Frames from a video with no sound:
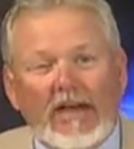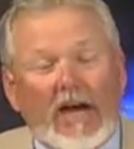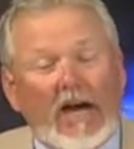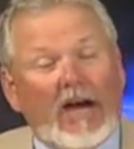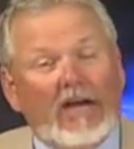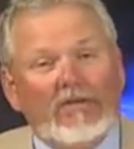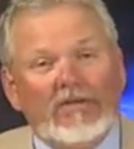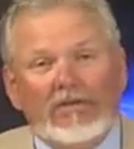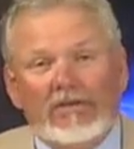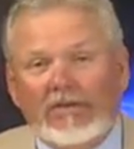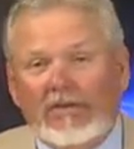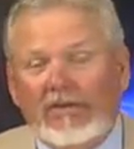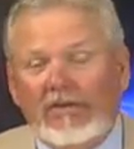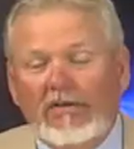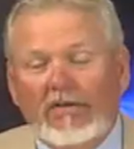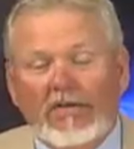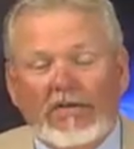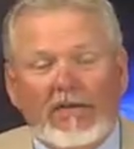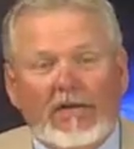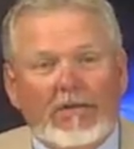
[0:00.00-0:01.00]
I
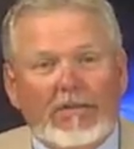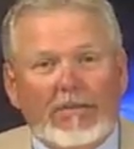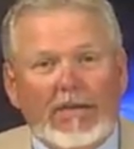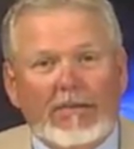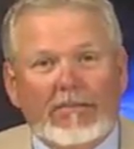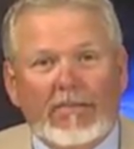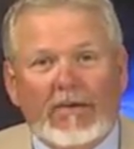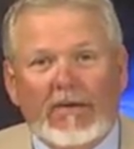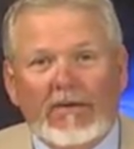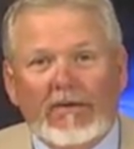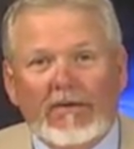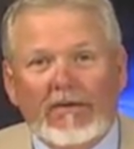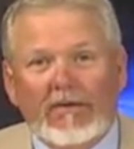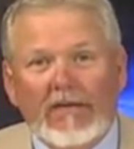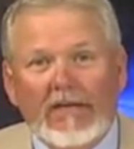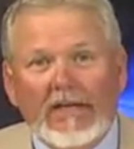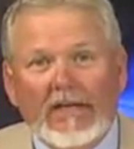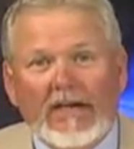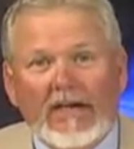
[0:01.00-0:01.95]
certainly hope I'm wrong.